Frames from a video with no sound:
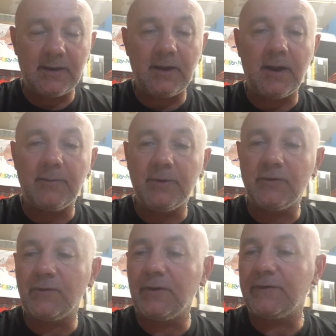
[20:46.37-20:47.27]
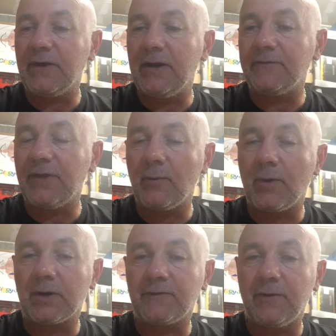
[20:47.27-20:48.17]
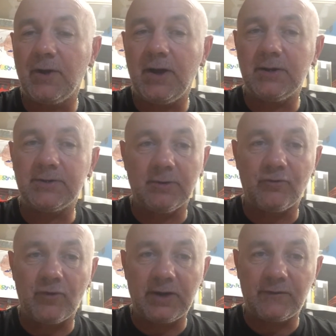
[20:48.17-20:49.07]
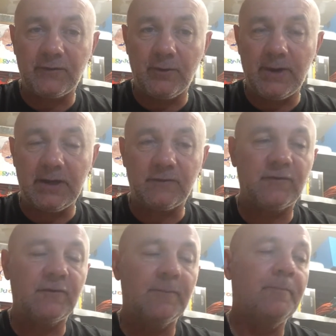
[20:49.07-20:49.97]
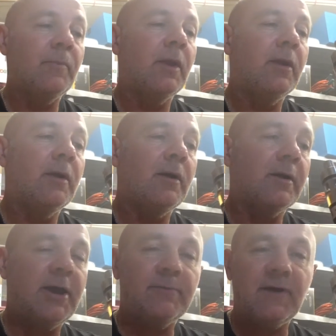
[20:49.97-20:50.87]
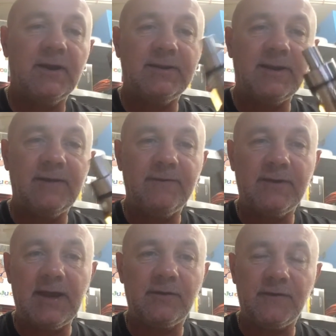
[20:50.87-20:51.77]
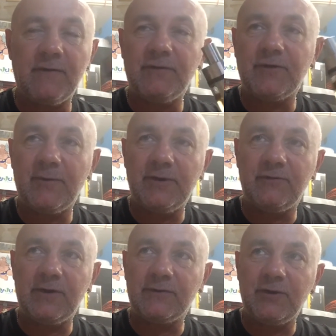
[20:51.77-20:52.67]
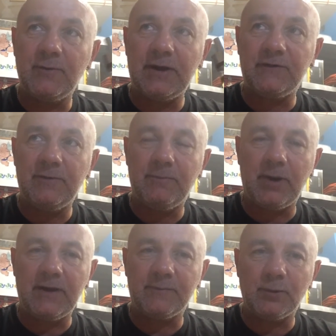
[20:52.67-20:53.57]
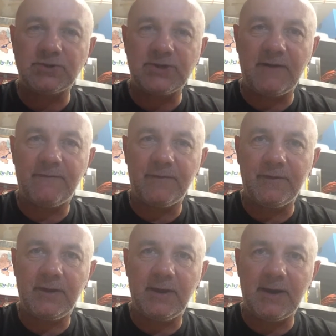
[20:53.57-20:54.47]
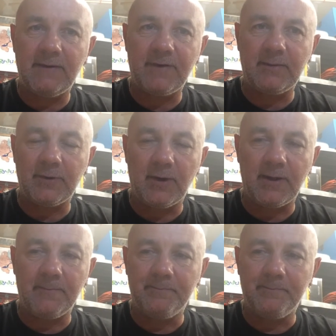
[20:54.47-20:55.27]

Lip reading: Hope you enjoy yourselves. Don't work too hard, don't drink too much. I keep telling David that, because every time he drinks too much he buys more stuff for the vape night.